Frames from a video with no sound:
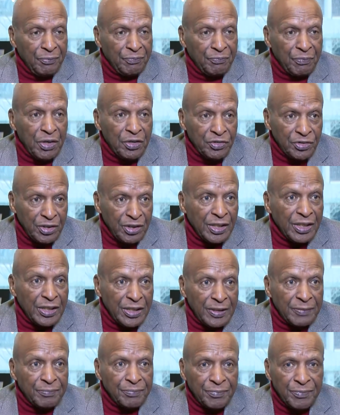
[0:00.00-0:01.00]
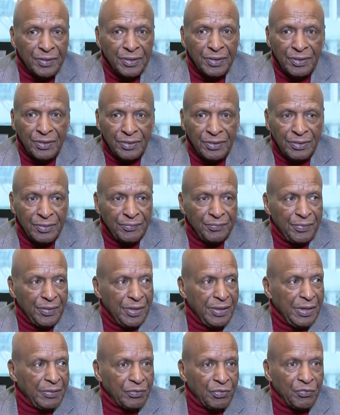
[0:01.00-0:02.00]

function in it, you have